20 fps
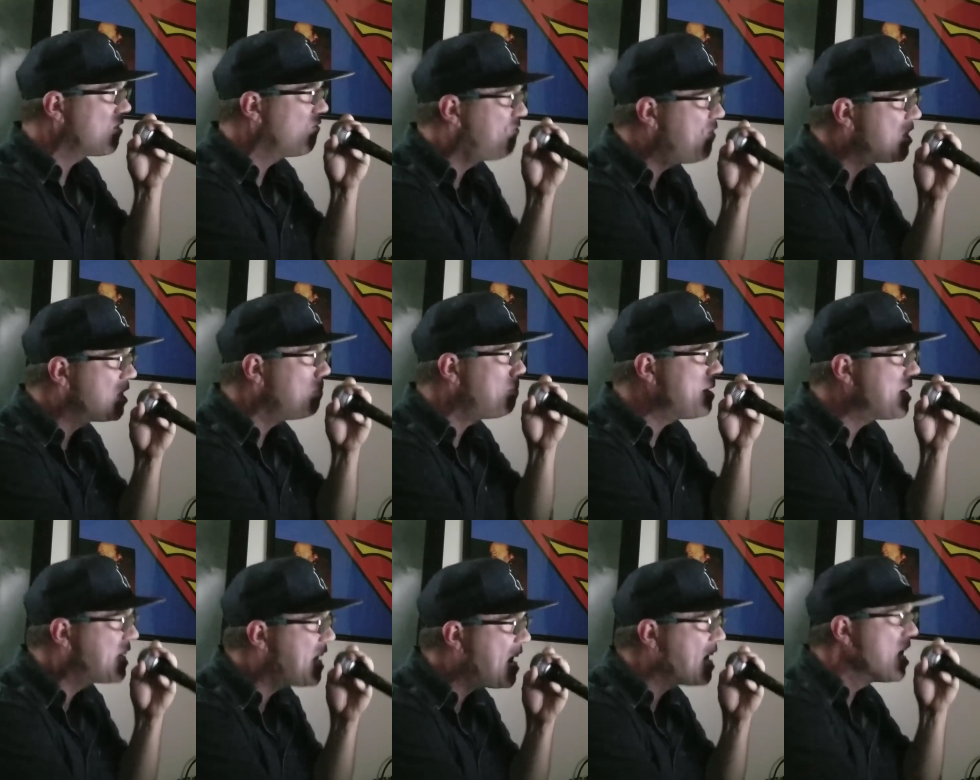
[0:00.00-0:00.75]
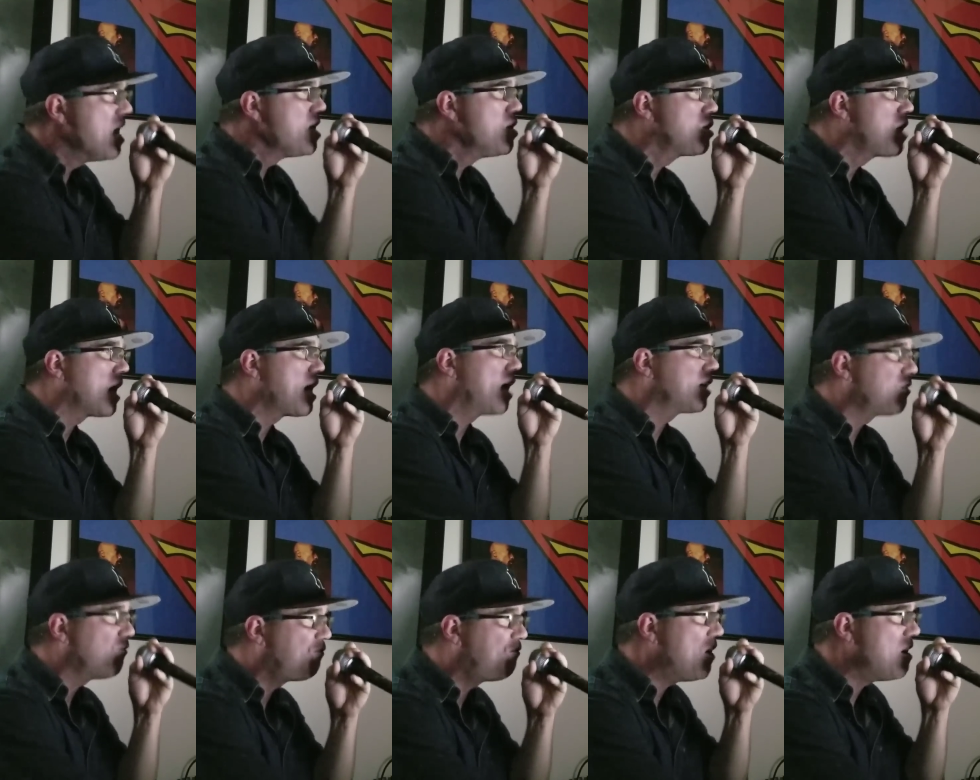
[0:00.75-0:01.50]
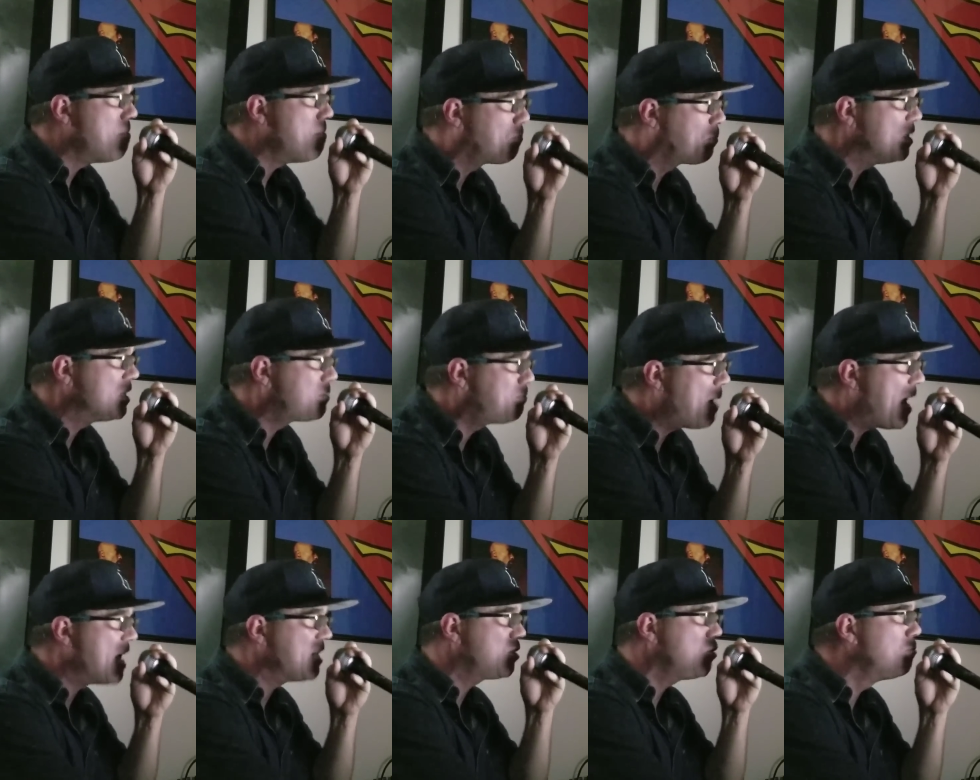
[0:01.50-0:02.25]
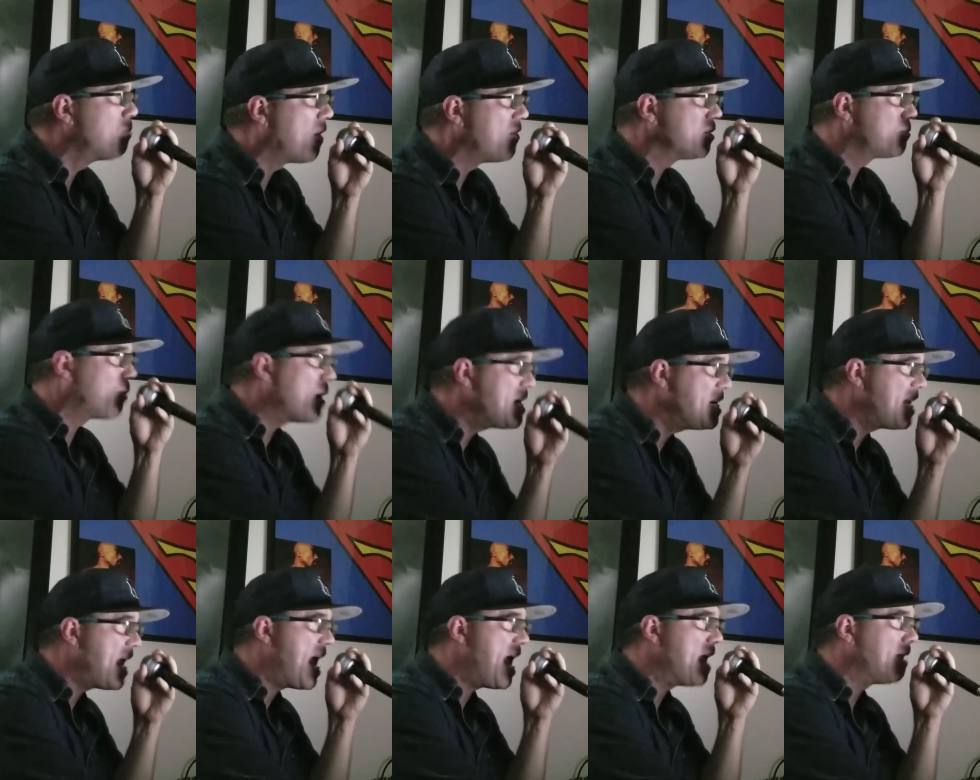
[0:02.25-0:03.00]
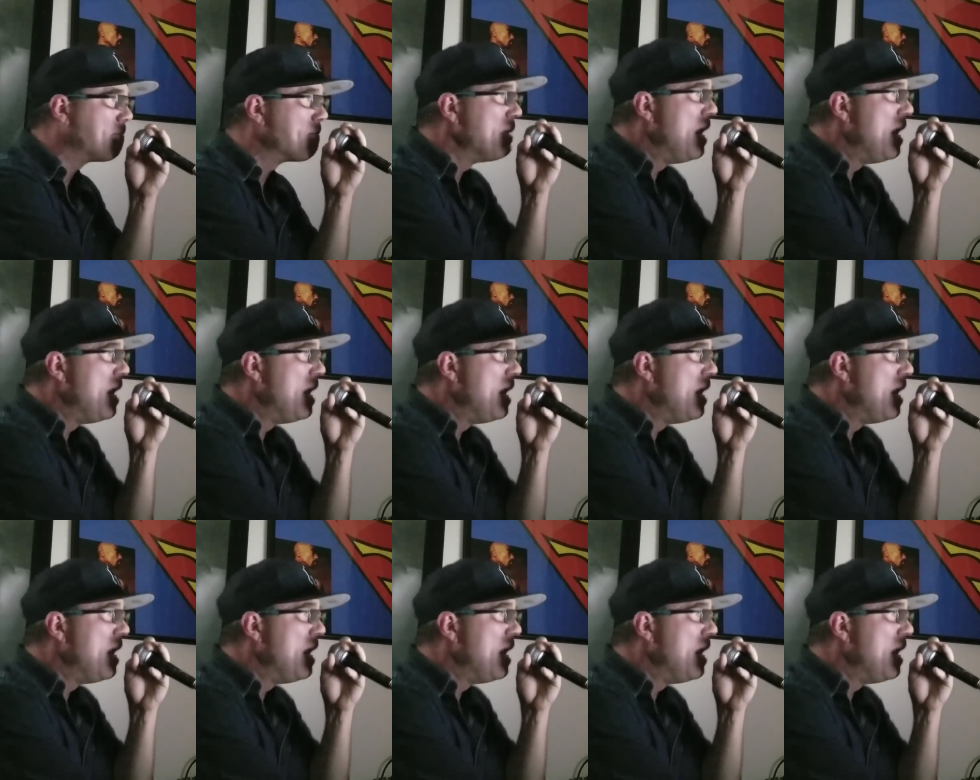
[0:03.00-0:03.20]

The fit to be king. You cut out the fitting Prince fans. You brothers brain dead.